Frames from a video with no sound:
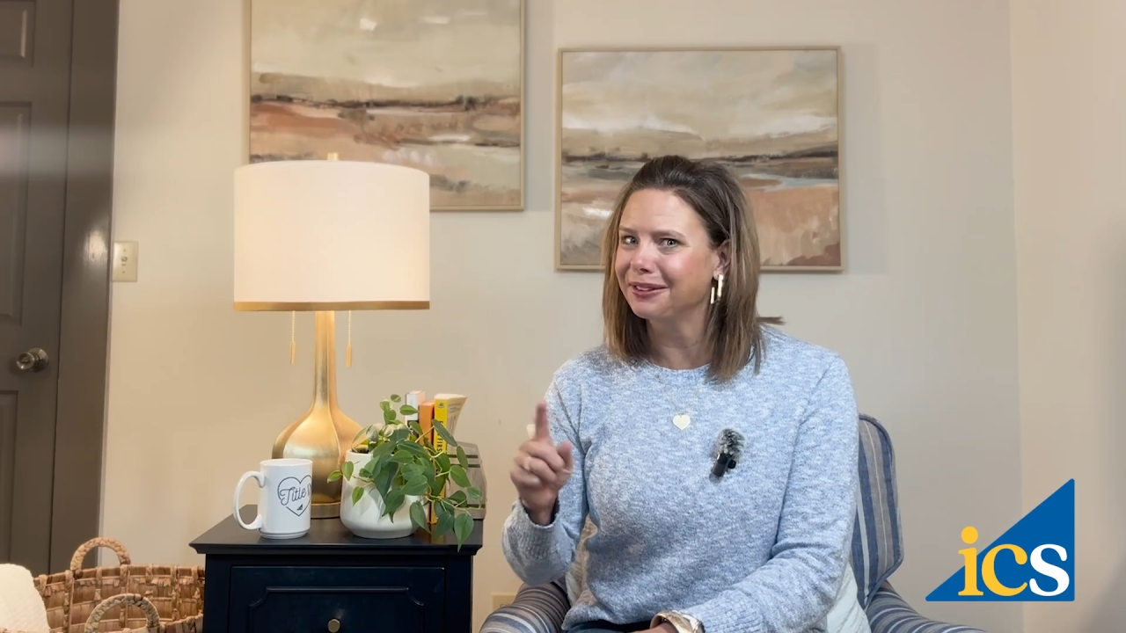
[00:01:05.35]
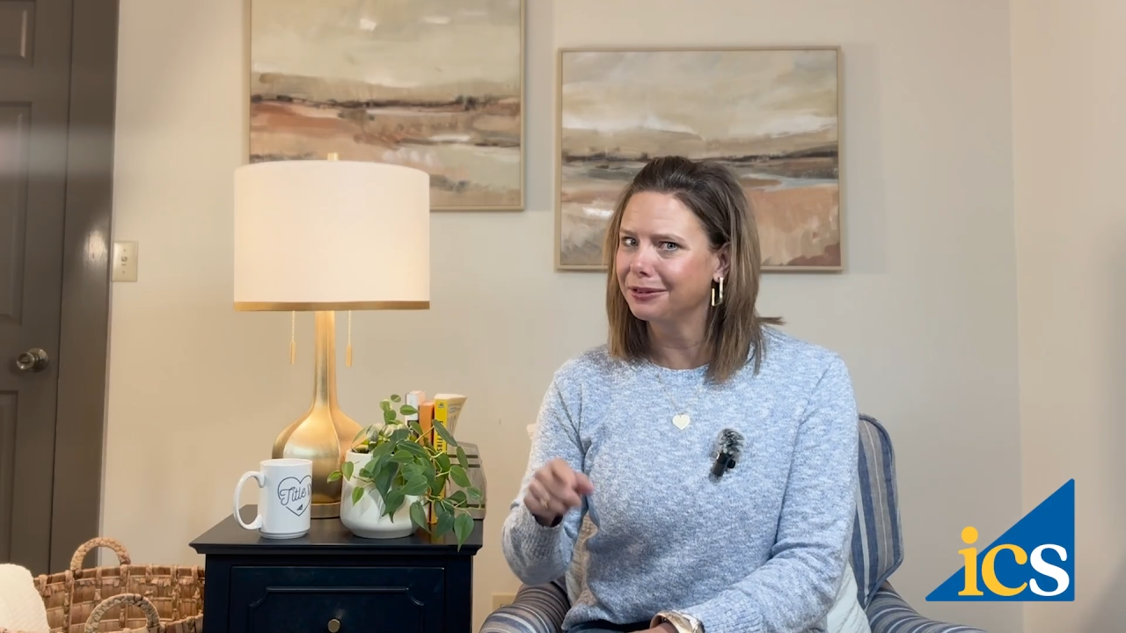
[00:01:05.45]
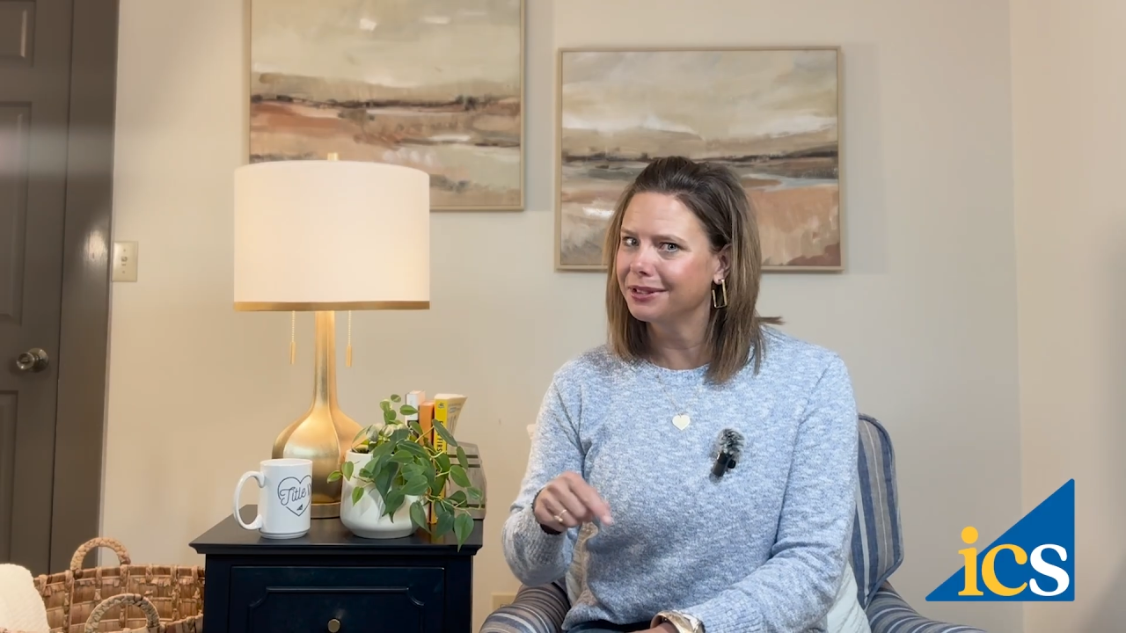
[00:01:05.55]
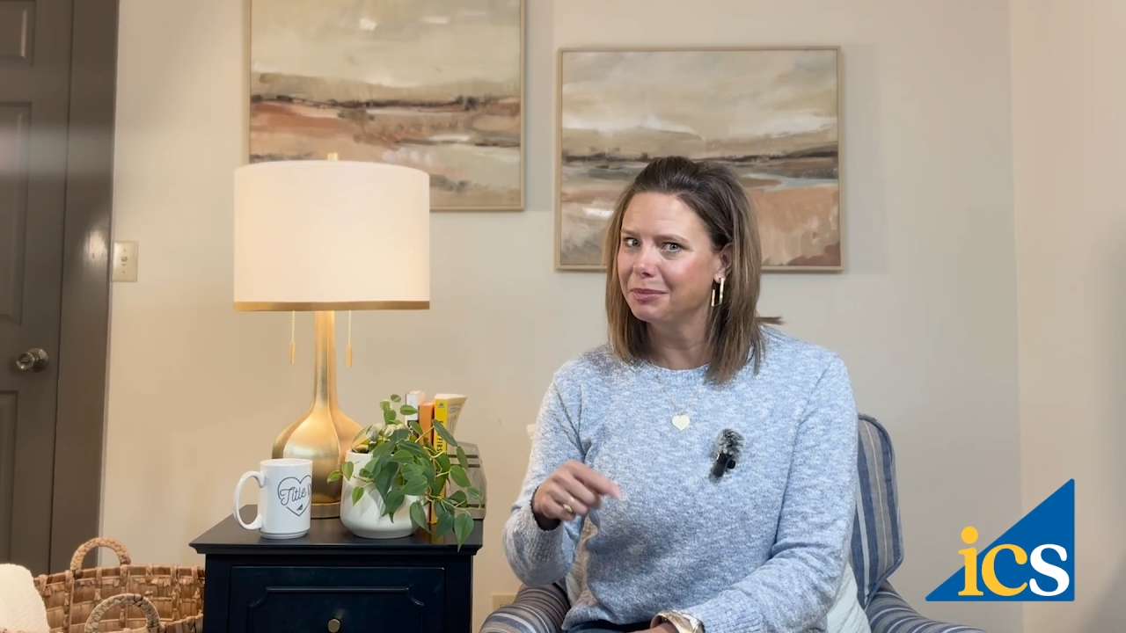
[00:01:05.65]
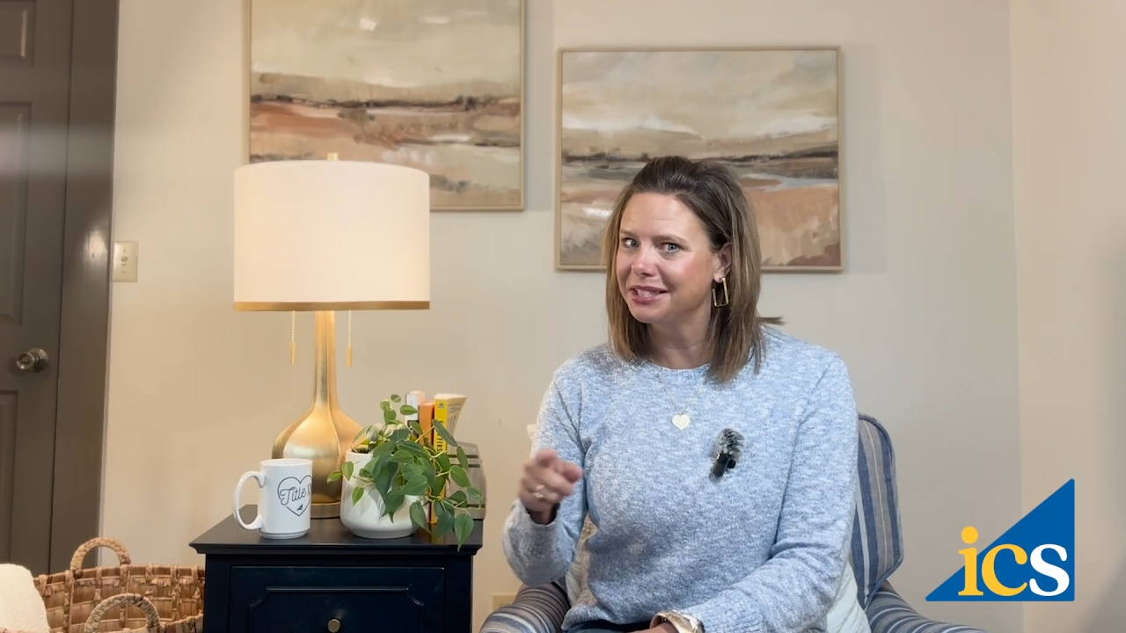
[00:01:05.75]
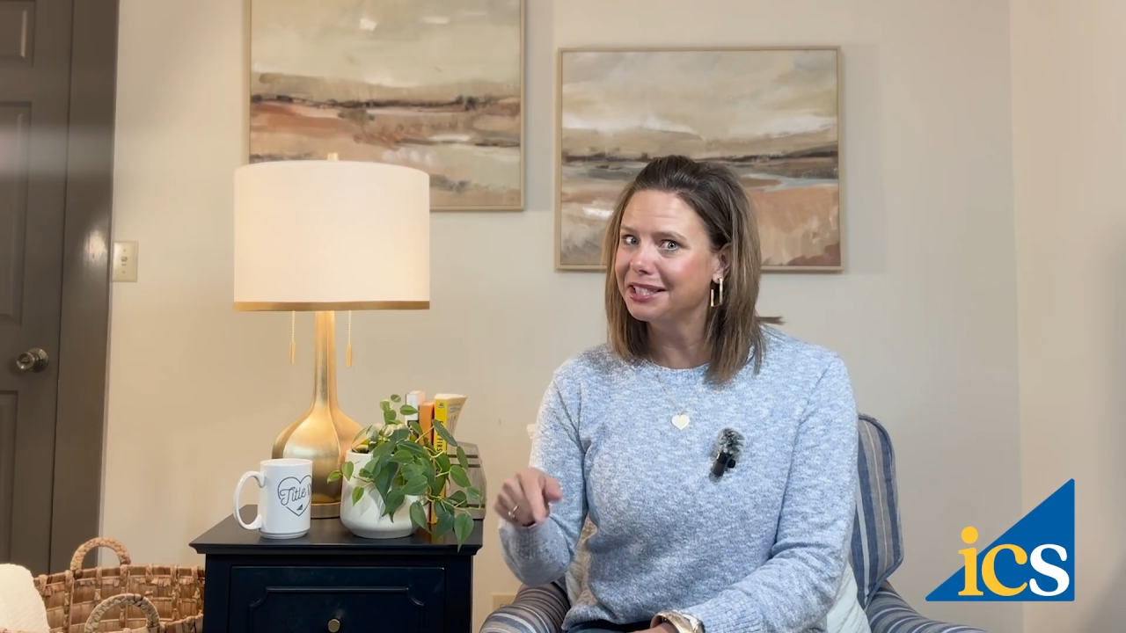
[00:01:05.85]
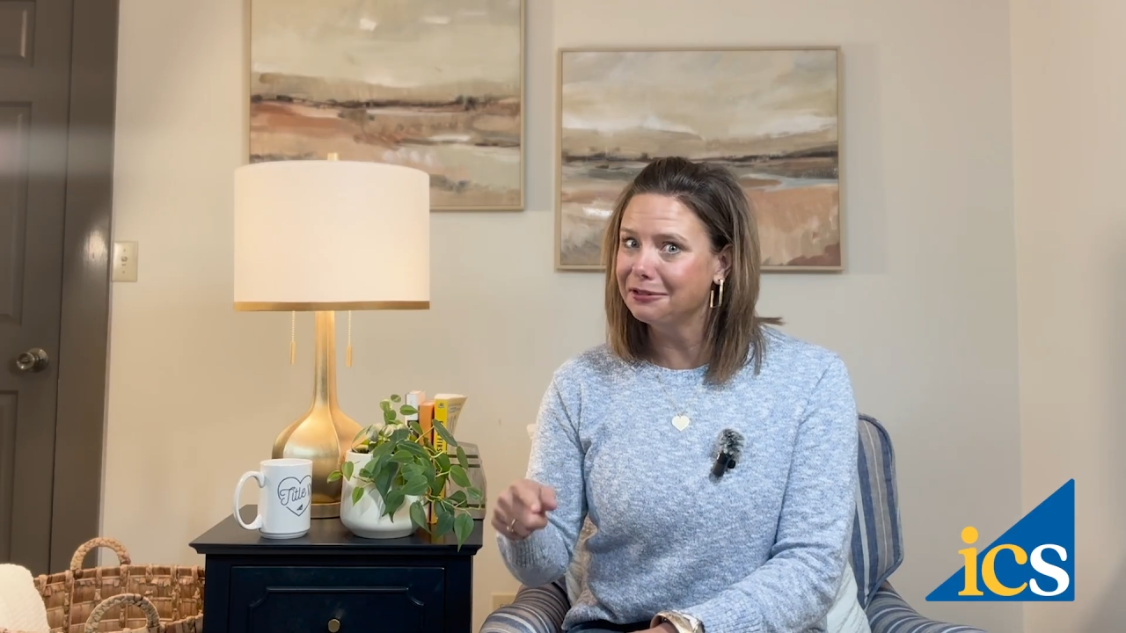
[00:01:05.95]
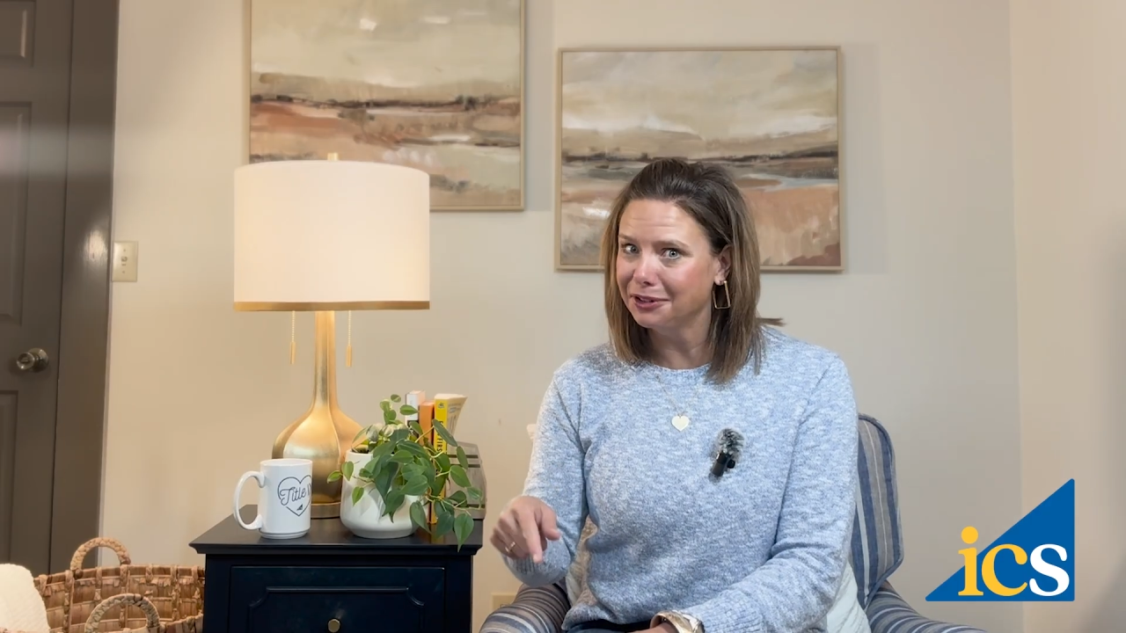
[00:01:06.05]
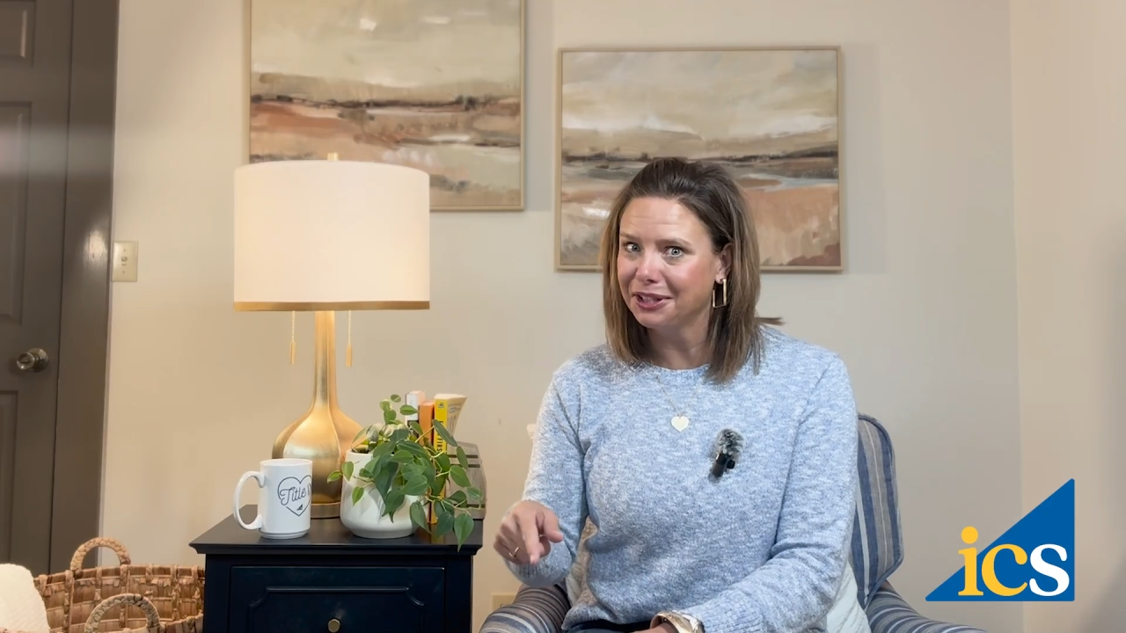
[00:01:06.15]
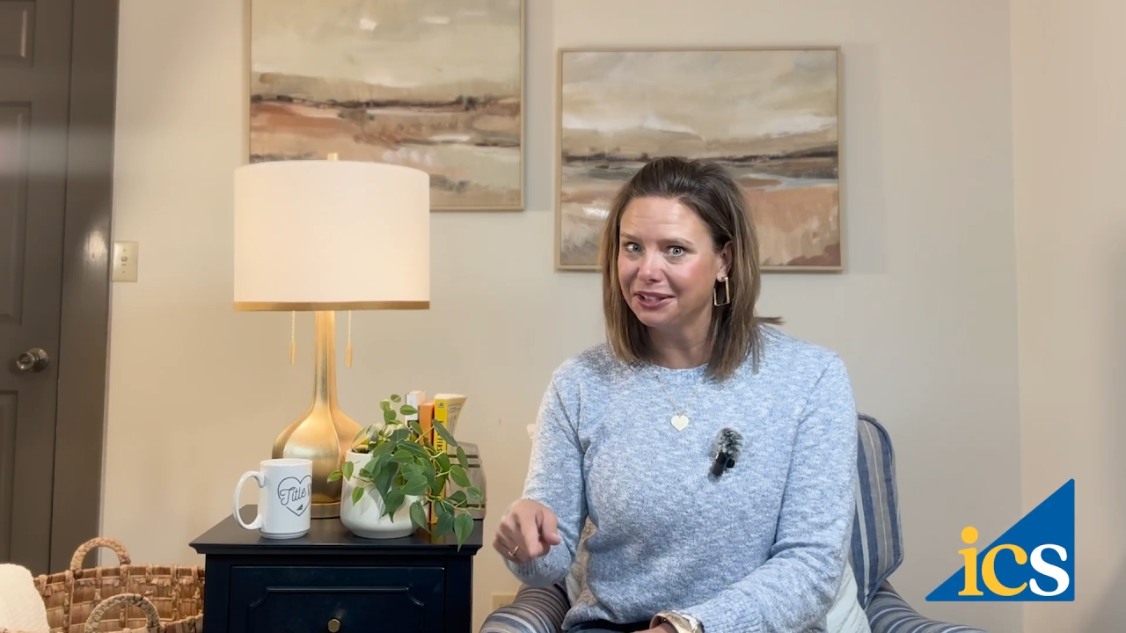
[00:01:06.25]

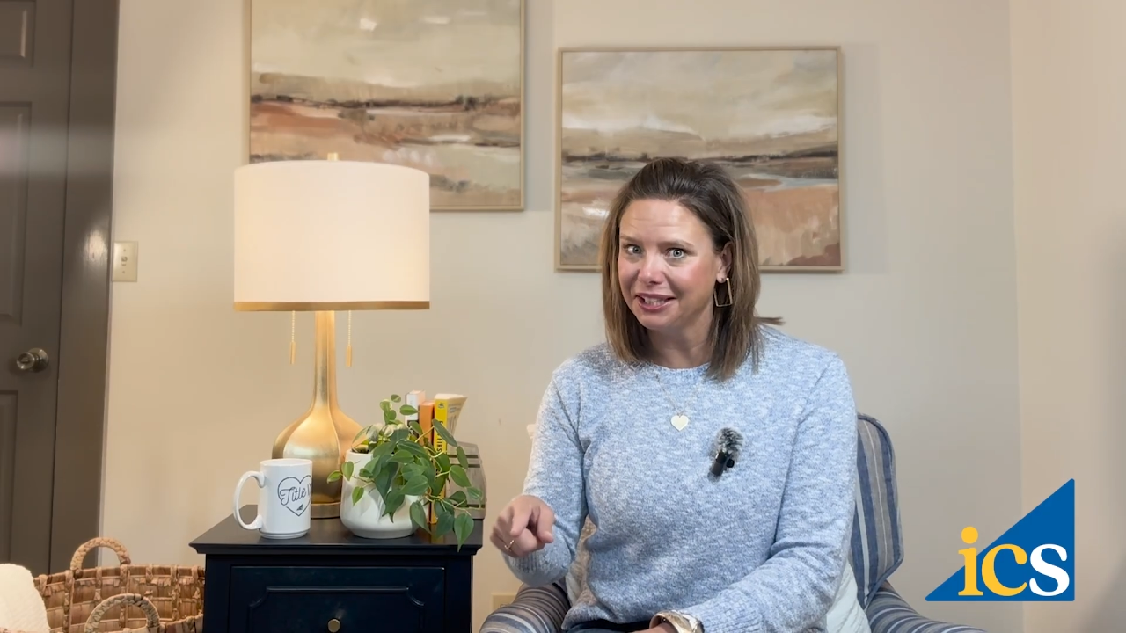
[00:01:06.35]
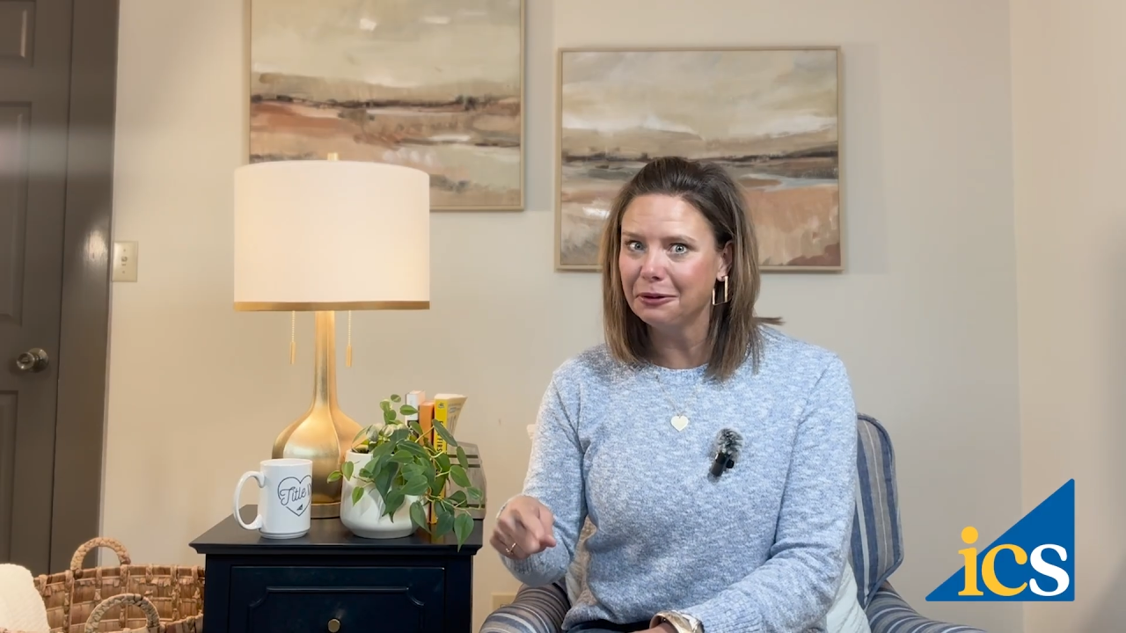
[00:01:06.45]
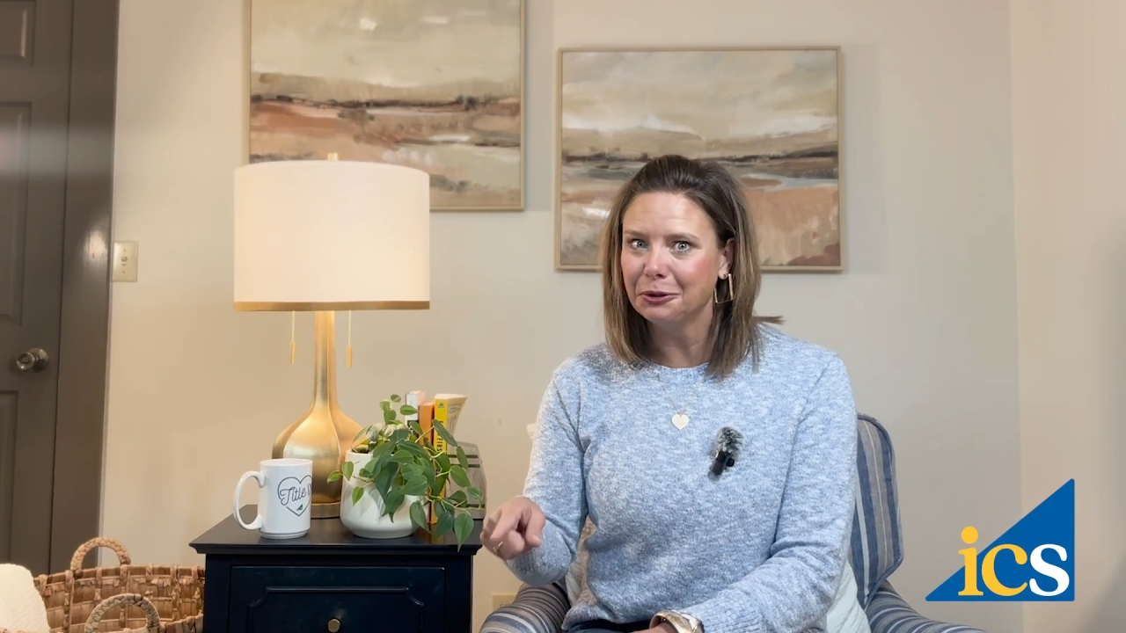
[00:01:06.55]
Specifically,